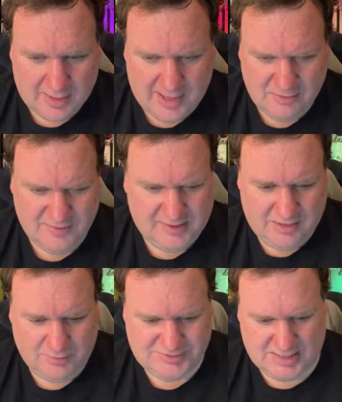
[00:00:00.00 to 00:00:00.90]
I don't think
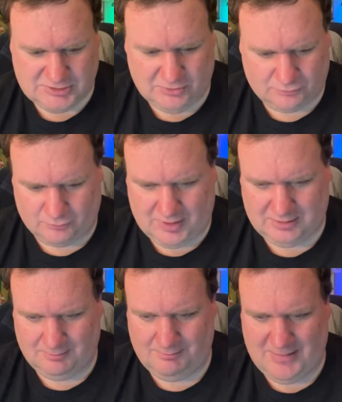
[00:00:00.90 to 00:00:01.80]
anyone's actually
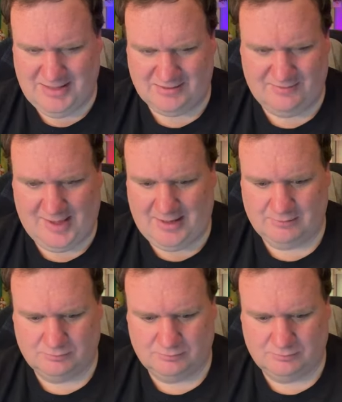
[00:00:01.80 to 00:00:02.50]
recommended that.